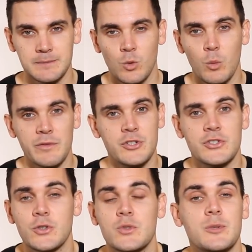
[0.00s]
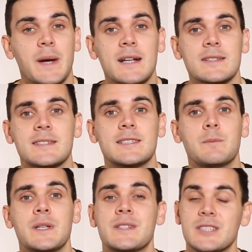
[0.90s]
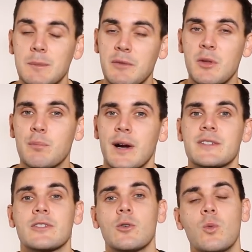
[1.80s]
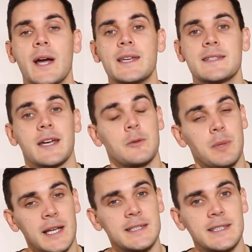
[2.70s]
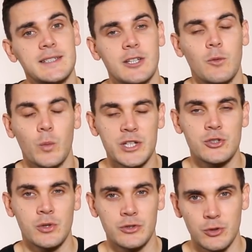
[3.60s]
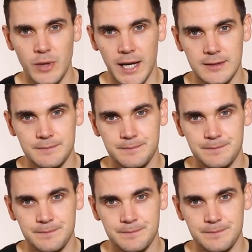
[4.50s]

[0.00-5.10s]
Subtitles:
What we've just talked about are simply some of the practical ways and places in which you can do that.